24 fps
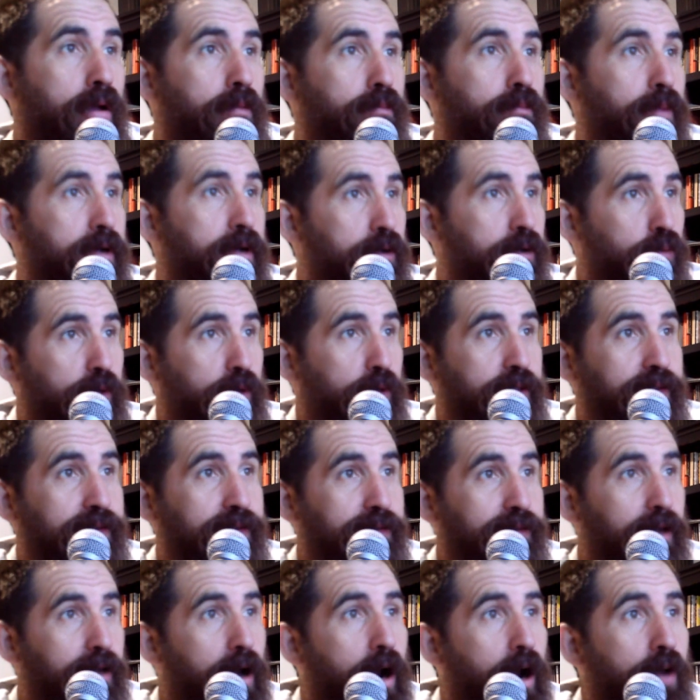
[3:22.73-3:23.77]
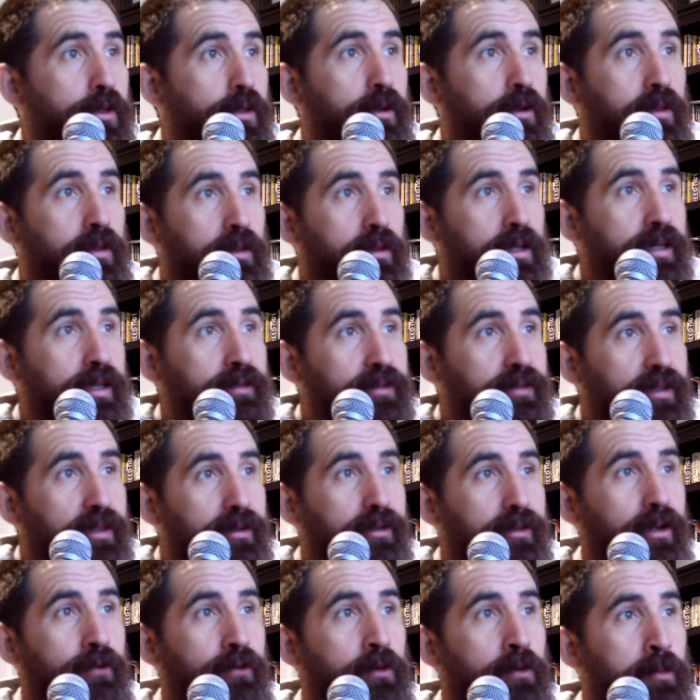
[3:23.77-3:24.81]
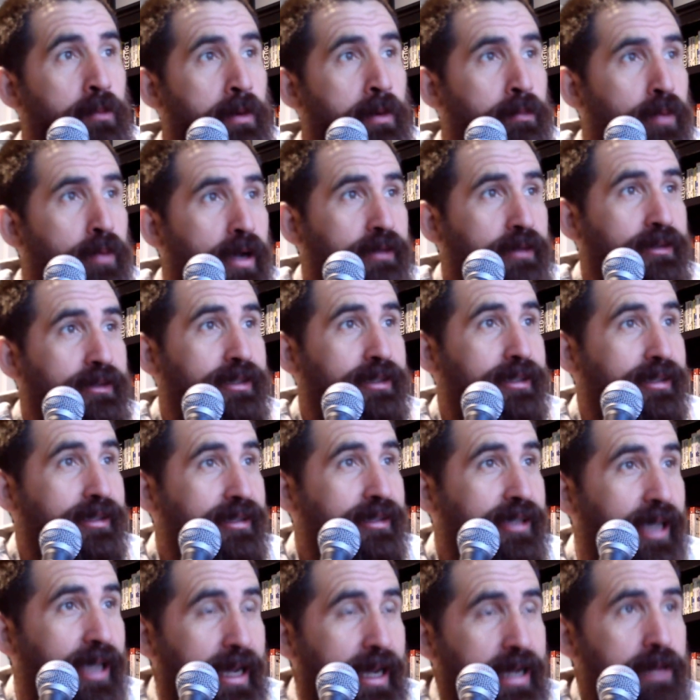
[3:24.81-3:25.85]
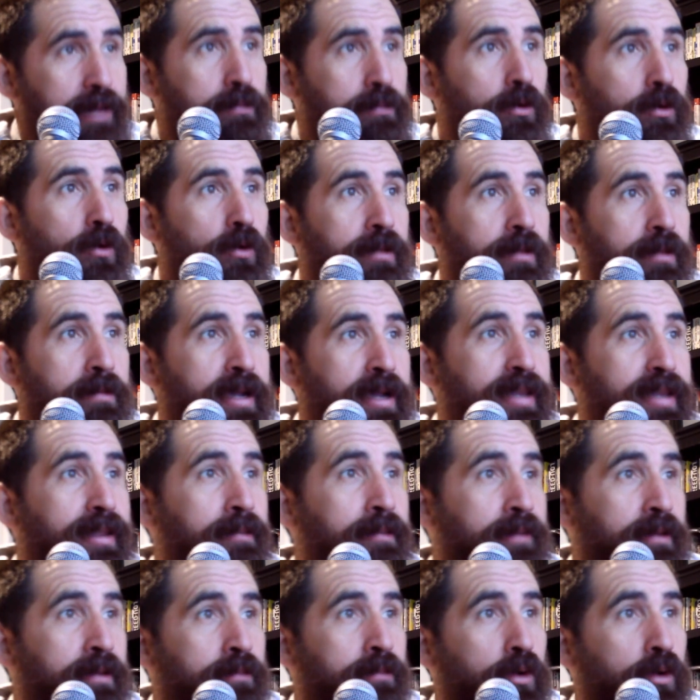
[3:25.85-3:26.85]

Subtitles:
But it was other things that the government brought to the table that made them the